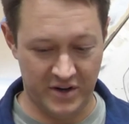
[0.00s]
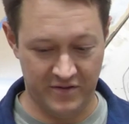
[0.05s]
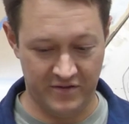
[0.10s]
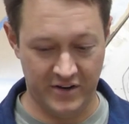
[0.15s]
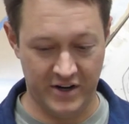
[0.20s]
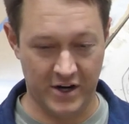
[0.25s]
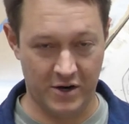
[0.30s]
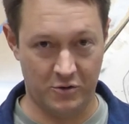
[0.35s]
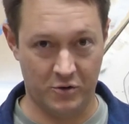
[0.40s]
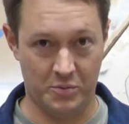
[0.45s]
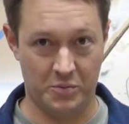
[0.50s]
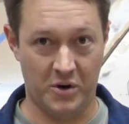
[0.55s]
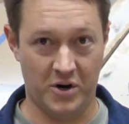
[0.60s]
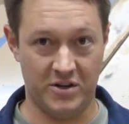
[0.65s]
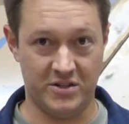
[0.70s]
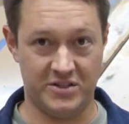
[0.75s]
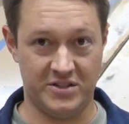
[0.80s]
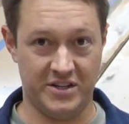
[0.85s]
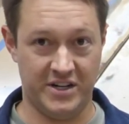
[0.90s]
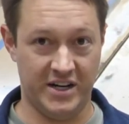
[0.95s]
and figure out what
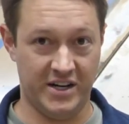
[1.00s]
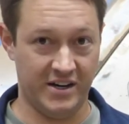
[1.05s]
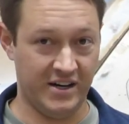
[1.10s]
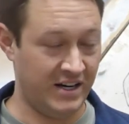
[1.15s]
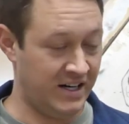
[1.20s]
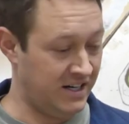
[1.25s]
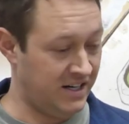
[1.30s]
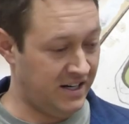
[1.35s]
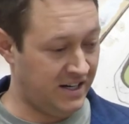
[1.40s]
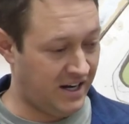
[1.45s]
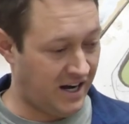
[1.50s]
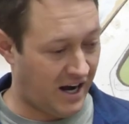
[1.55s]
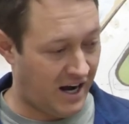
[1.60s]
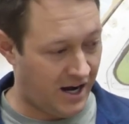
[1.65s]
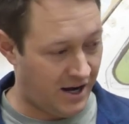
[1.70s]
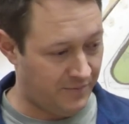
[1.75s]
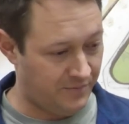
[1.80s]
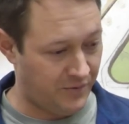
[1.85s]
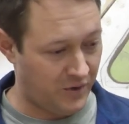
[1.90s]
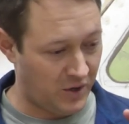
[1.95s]
parts are here.
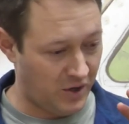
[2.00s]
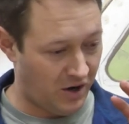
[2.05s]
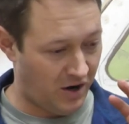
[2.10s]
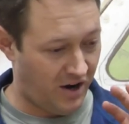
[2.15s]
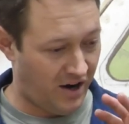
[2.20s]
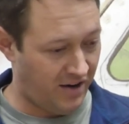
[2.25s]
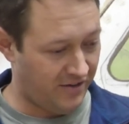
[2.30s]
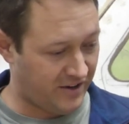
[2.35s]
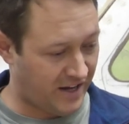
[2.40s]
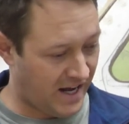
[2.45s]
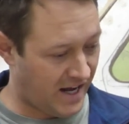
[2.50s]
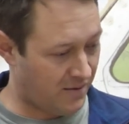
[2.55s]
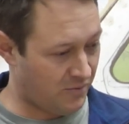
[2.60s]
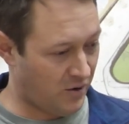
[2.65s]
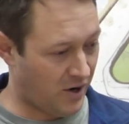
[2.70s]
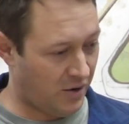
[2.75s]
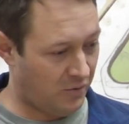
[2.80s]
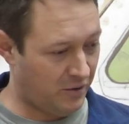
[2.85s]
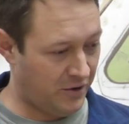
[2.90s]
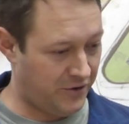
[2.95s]
Off
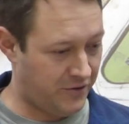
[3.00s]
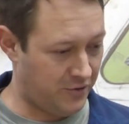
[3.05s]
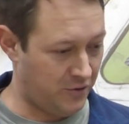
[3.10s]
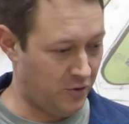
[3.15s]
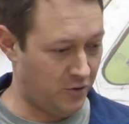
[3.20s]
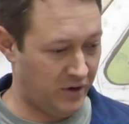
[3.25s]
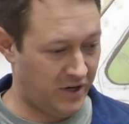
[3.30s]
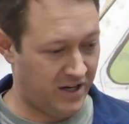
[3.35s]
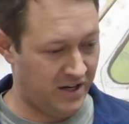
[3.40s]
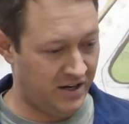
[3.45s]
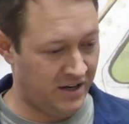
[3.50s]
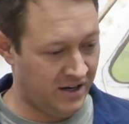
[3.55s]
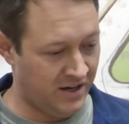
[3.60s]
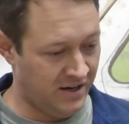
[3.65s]
camera, I went through and